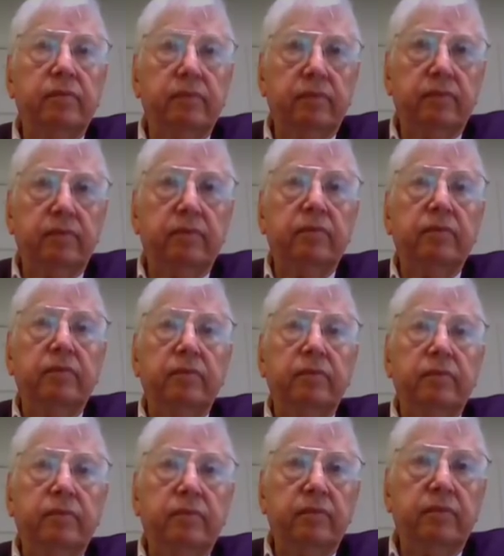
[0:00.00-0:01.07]

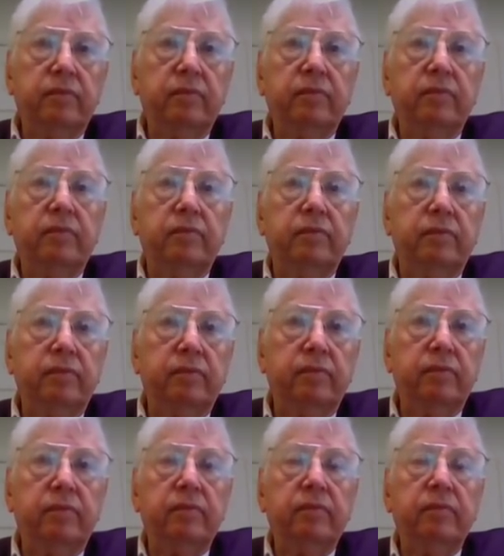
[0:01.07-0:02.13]

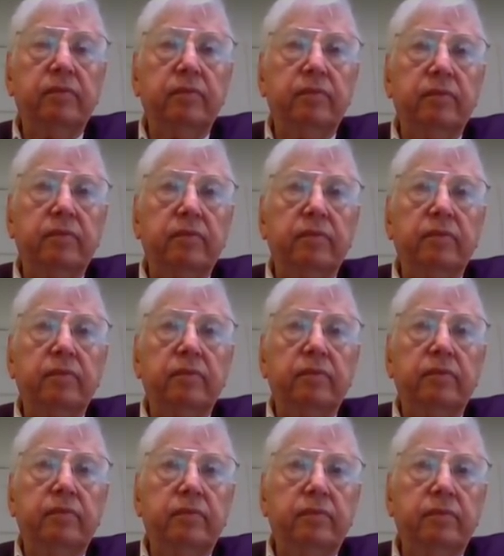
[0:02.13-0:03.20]

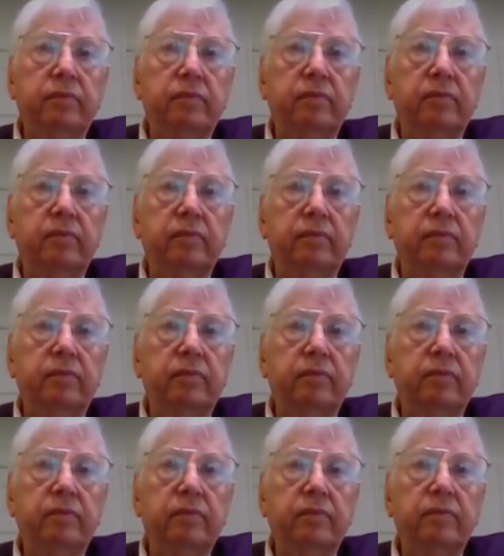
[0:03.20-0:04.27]

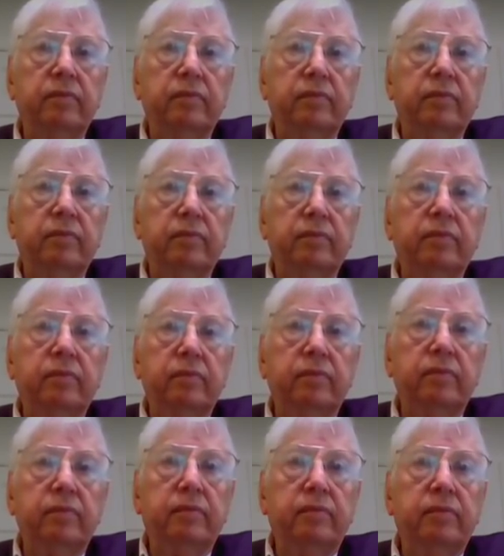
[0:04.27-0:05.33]

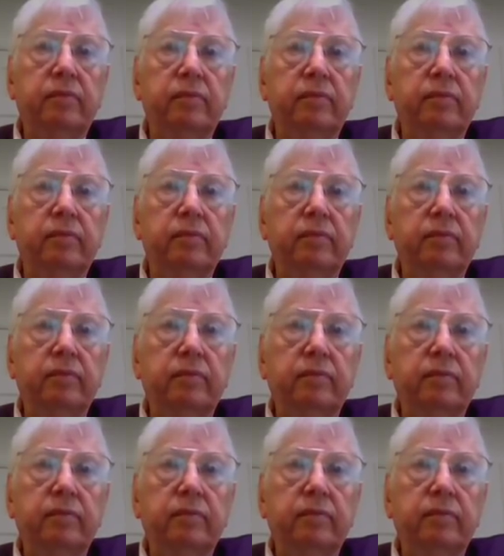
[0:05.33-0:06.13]
This person isn't speaking.